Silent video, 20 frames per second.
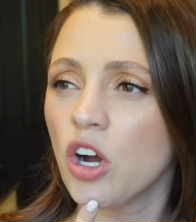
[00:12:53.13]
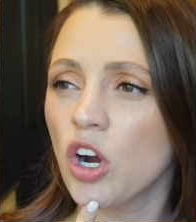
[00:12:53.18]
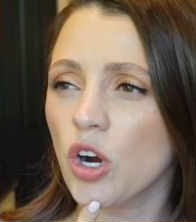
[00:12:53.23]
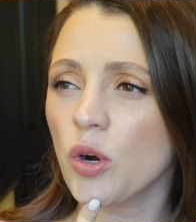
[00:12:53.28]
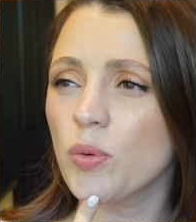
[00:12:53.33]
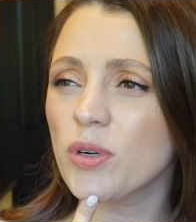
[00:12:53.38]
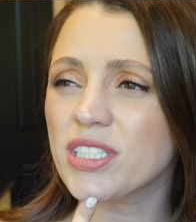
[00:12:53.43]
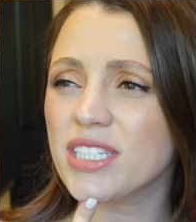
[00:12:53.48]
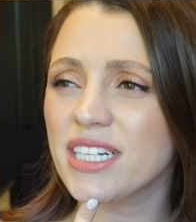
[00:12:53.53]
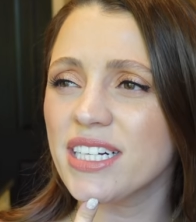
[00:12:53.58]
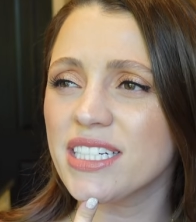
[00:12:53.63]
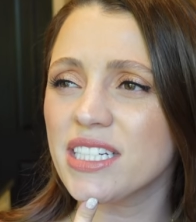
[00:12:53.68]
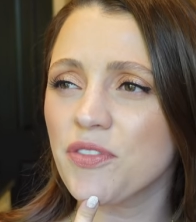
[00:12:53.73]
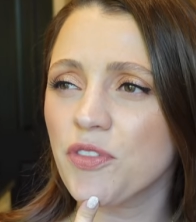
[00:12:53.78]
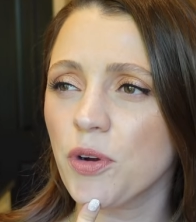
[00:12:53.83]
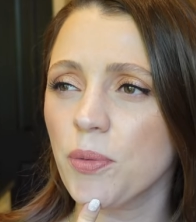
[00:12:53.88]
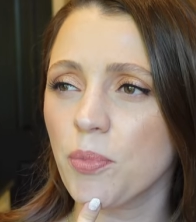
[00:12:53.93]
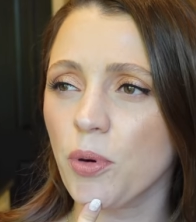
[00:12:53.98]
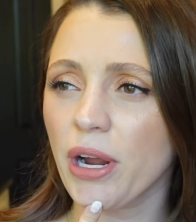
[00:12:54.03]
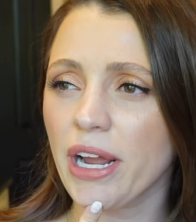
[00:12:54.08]
Or was it a
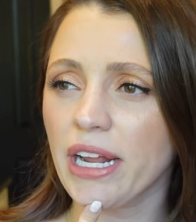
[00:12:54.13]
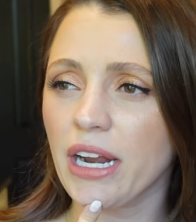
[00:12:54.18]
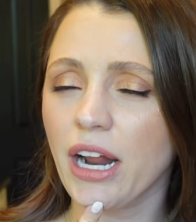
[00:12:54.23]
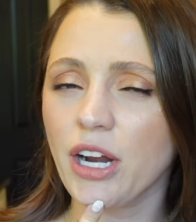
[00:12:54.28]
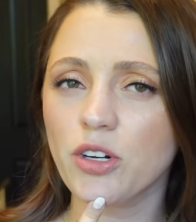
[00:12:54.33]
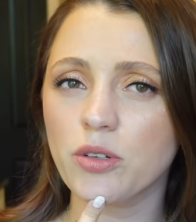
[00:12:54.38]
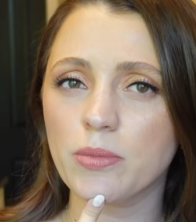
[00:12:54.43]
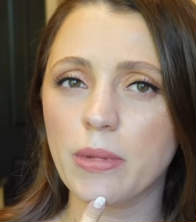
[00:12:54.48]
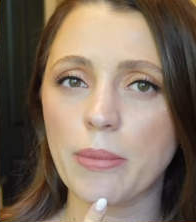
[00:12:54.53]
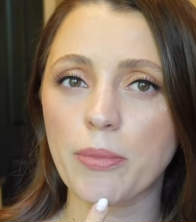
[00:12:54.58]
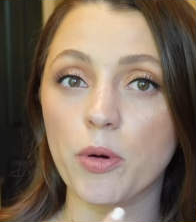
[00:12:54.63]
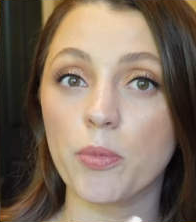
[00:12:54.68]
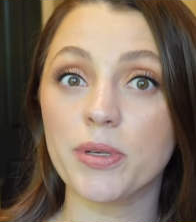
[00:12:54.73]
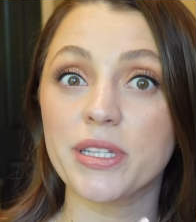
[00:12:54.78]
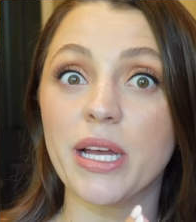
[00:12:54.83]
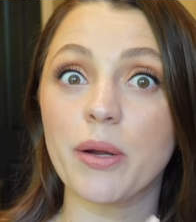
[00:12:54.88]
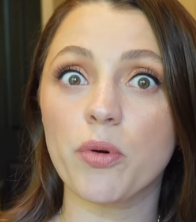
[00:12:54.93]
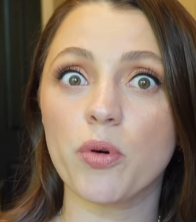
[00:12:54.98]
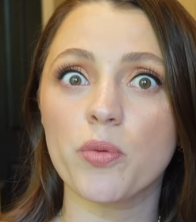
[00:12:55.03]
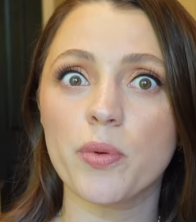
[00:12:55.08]
different brand? I don't remember,
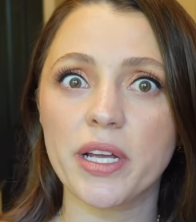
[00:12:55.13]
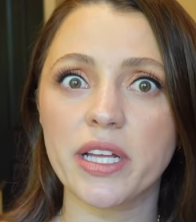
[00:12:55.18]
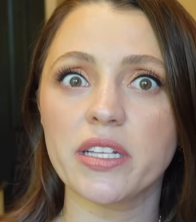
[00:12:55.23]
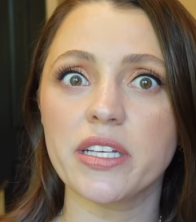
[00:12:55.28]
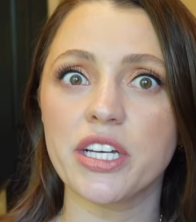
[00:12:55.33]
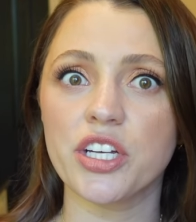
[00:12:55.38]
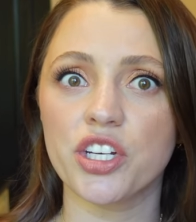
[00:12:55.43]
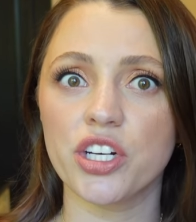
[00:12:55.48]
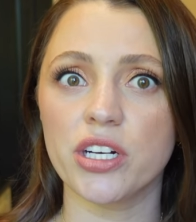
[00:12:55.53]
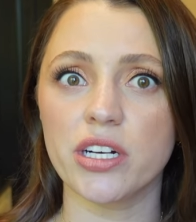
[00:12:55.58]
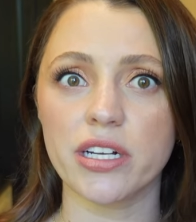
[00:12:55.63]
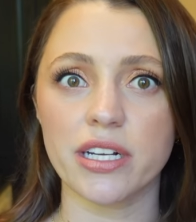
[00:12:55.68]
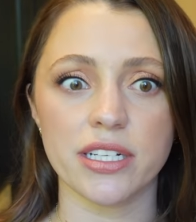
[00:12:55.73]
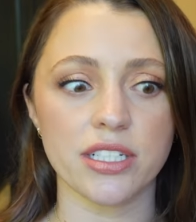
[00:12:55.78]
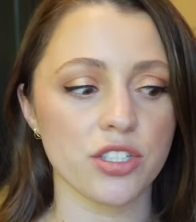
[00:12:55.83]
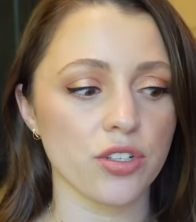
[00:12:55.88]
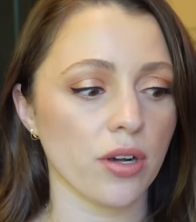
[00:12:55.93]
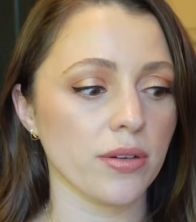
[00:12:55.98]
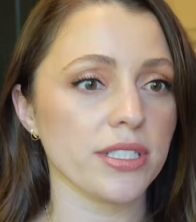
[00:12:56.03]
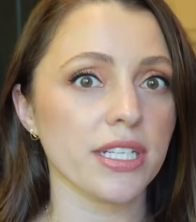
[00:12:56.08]
but they were really good.
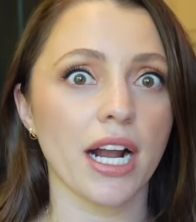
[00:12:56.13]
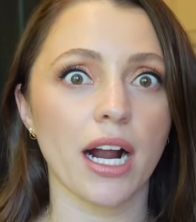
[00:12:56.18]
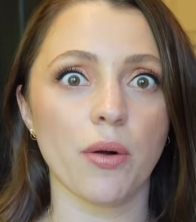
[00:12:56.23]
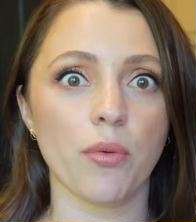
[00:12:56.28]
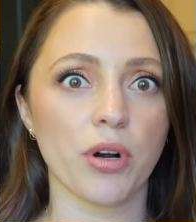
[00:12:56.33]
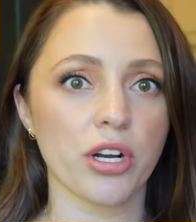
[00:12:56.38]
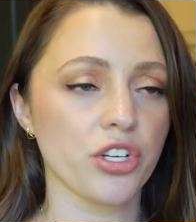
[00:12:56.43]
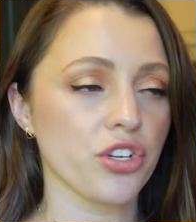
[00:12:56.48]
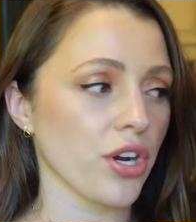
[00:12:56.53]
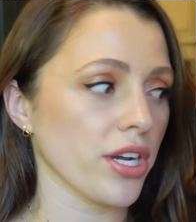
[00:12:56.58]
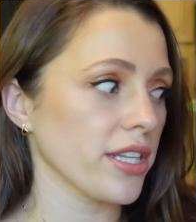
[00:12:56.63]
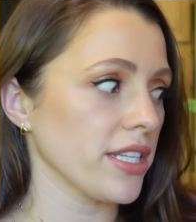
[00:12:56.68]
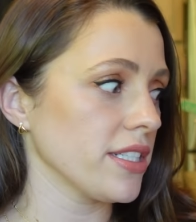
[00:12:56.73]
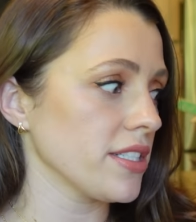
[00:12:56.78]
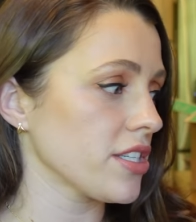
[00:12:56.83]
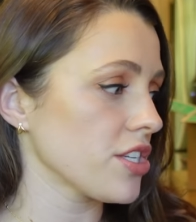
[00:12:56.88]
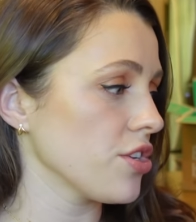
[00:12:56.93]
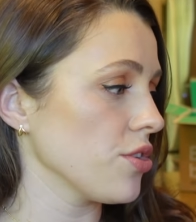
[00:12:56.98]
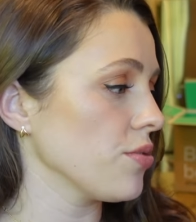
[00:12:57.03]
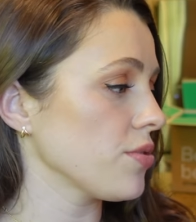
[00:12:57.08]
And so I was like, I want to try
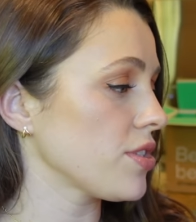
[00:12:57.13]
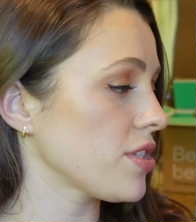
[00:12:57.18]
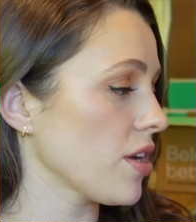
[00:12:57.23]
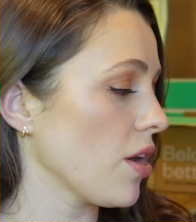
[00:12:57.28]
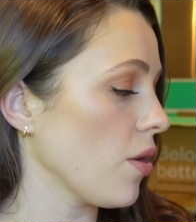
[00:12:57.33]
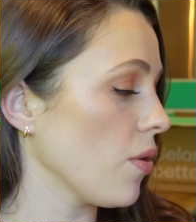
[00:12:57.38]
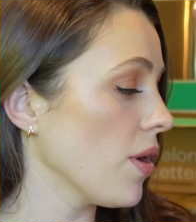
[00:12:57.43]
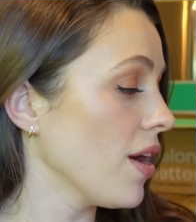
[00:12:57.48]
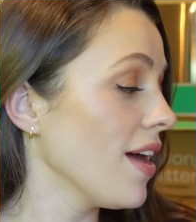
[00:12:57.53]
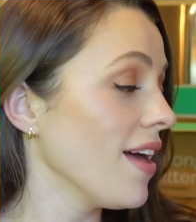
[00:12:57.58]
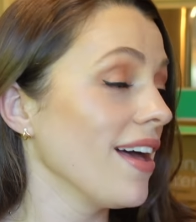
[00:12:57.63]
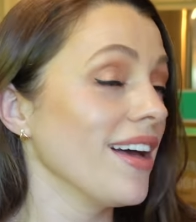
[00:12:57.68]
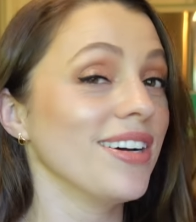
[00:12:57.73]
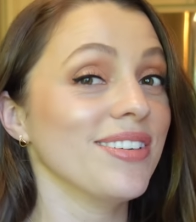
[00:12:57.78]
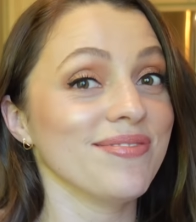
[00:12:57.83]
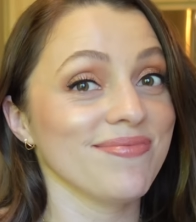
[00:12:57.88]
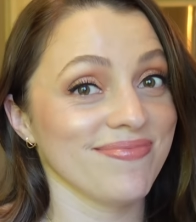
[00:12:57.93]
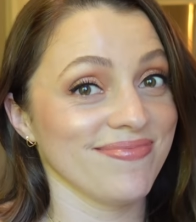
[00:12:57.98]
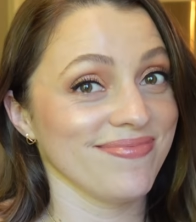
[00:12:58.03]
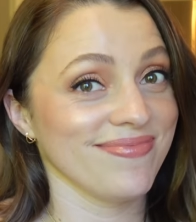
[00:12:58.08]
these too. So
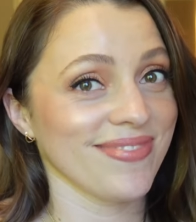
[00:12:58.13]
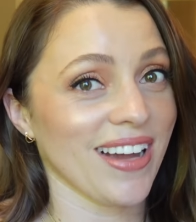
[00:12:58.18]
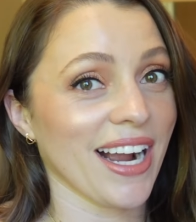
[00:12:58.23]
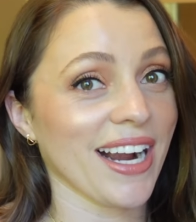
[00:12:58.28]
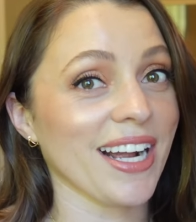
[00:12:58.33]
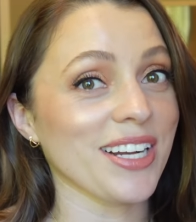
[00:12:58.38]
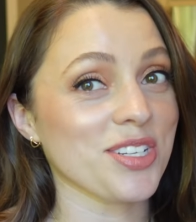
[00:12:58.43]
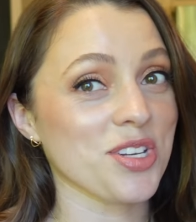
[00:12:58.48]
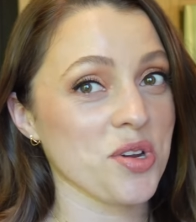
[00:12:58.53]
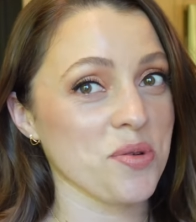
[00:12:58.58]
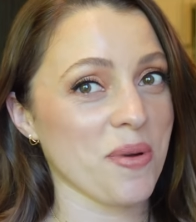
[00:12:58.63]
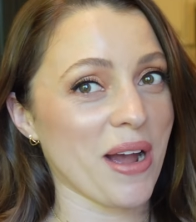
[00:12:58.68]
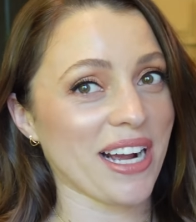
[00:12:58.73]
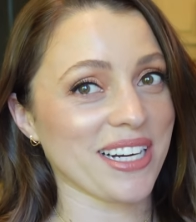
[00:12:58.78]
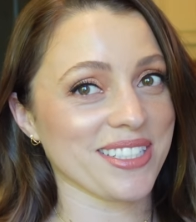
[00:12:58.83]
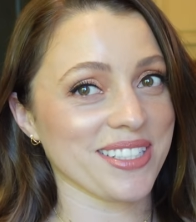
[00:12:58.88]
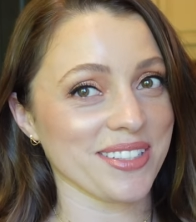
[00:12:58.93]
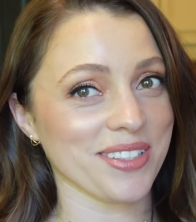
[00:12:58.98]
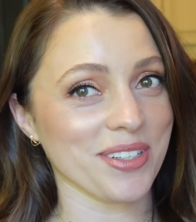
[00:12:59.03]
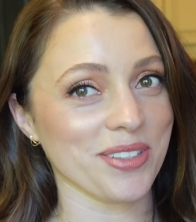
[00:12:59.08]
I got two
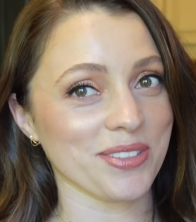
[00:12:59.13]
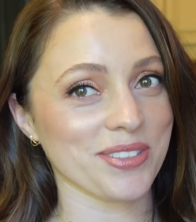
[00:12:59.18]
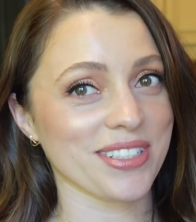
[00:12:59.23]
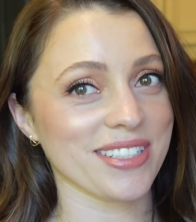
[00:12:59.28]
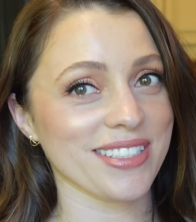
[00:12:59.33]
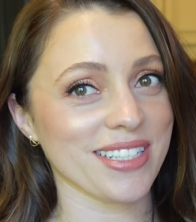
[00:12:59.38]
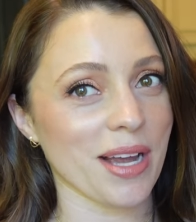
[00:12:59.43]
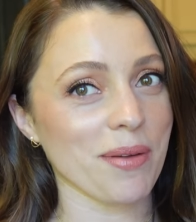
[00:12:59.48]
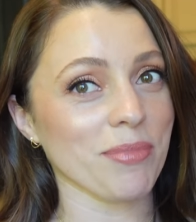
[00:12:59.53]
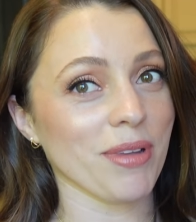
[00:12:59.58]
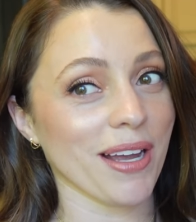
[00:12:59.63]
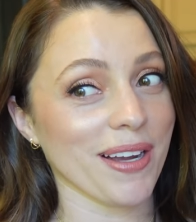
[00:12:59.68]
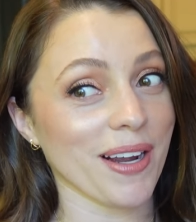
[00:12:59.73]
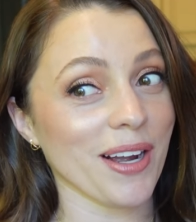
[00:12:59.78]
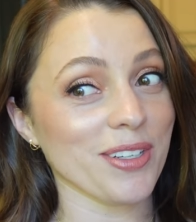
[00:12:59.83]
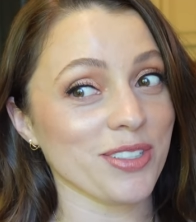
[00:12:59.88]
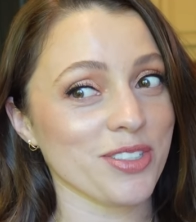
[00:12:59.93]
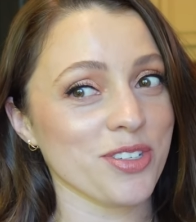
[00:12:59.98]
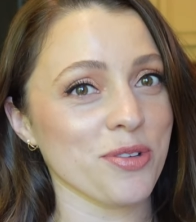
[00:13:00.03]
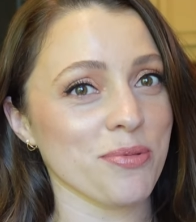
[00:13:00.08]
bags of those because I'm like
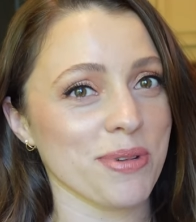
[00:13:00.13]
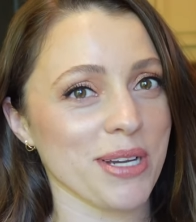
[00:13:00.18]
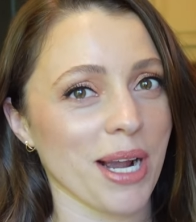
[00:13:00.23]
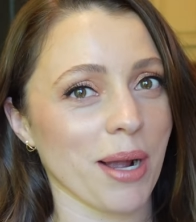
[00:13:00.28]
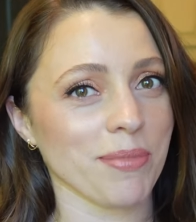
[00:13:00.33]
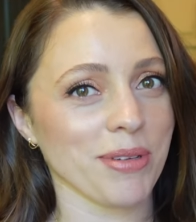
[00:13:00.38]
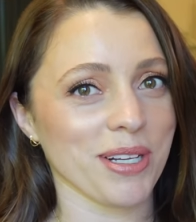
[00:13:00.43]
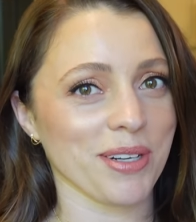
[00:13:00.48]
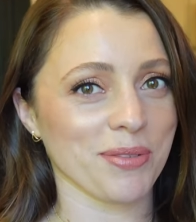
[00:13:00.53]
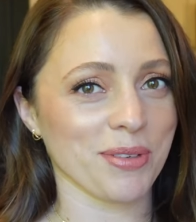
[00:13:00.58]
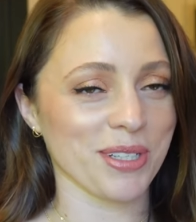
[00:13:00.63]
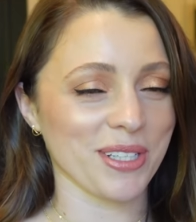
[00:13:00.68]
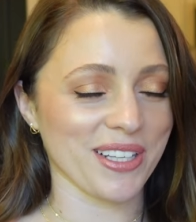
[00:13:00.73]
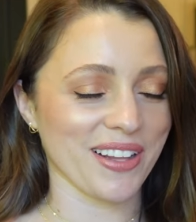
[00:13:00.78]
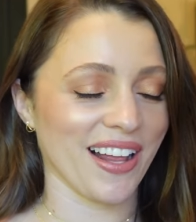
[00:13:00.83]
assuming I'm gonna really